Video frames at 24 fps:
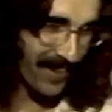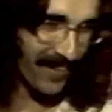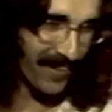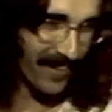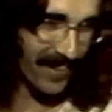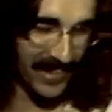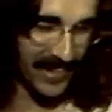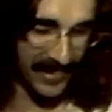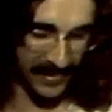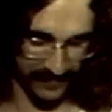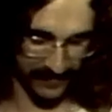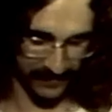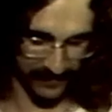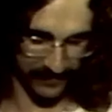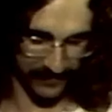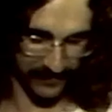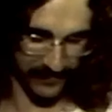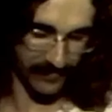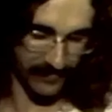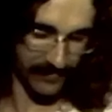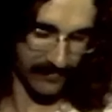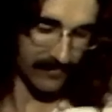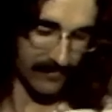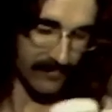Its staff
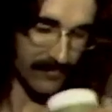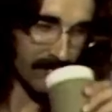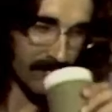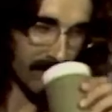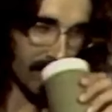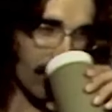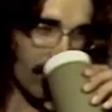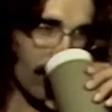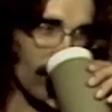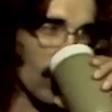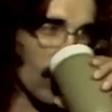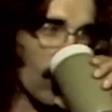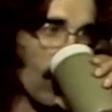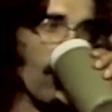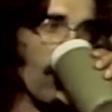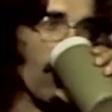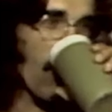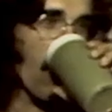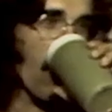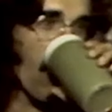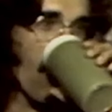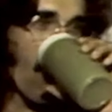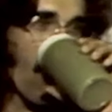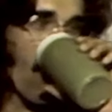is young.
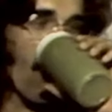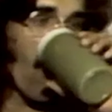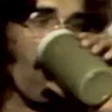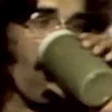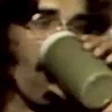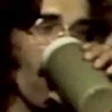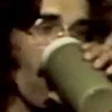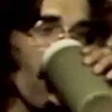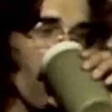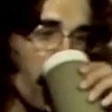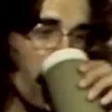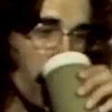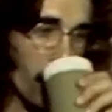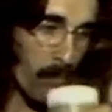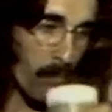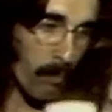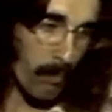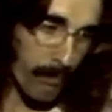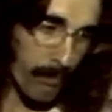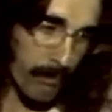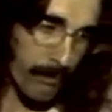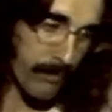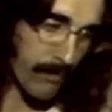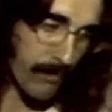John and Debbie,
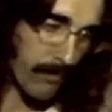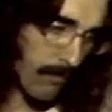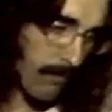the house